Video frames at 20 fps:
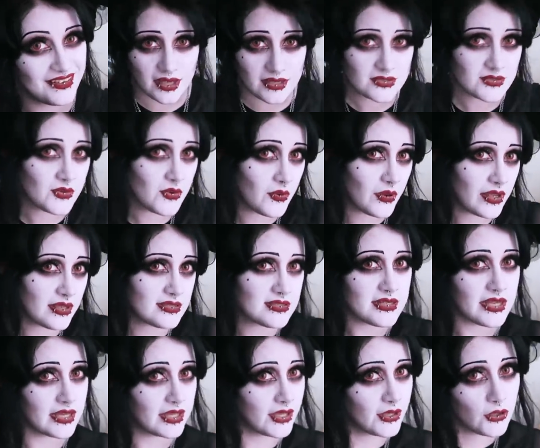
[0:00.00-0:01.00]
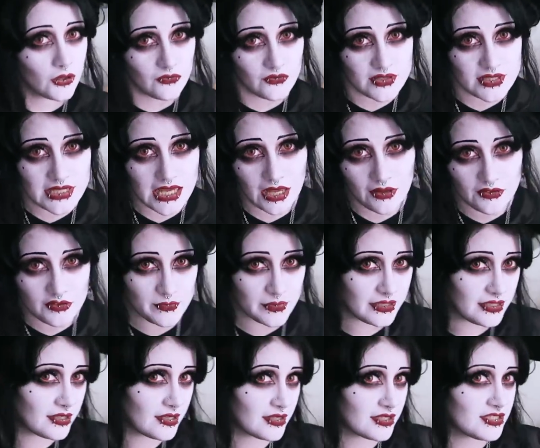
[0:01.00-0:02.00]
As always, take care of yourselves, be
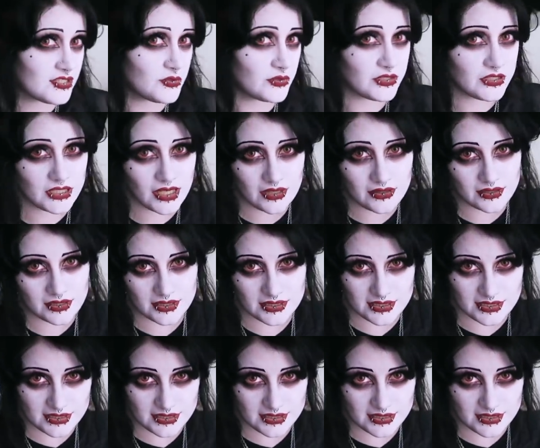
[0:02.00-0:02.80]
nice to each other,